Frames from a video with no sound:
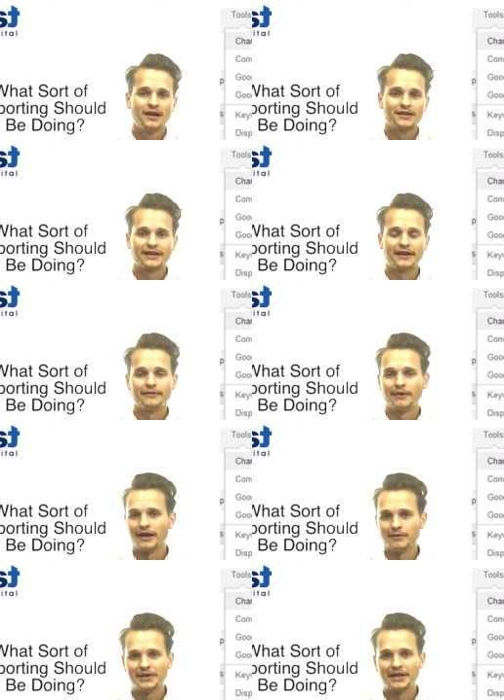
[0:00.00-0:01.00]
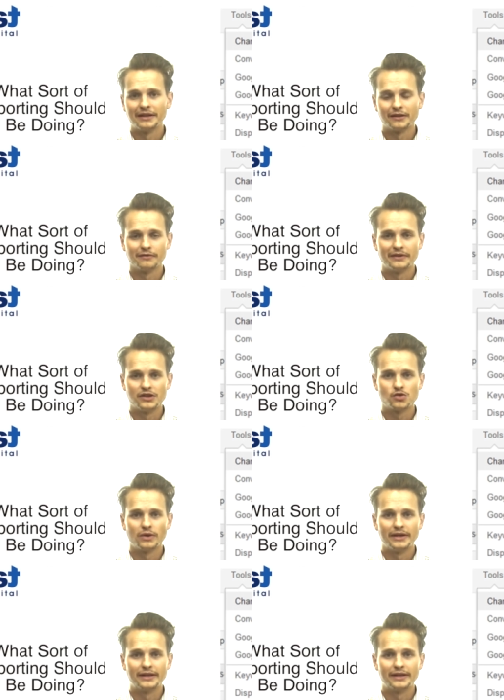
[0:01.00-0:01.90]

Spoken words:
say at the beginning of each week.